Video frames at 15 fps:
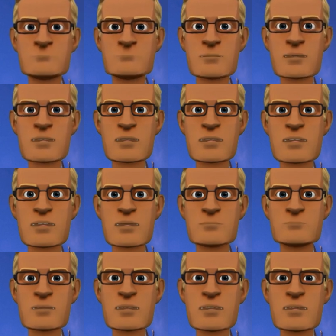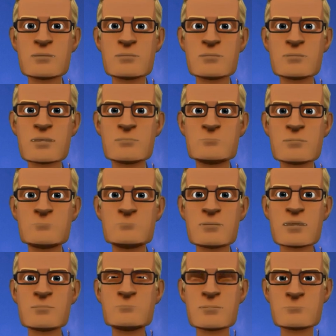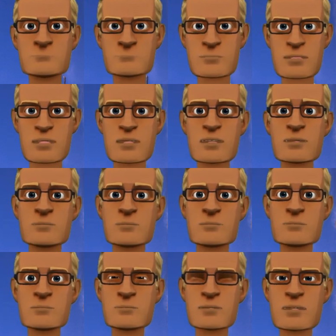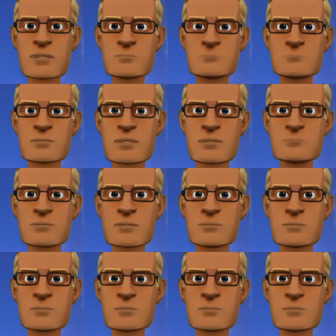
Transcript: That's very nice. I appreciate you too. What happened?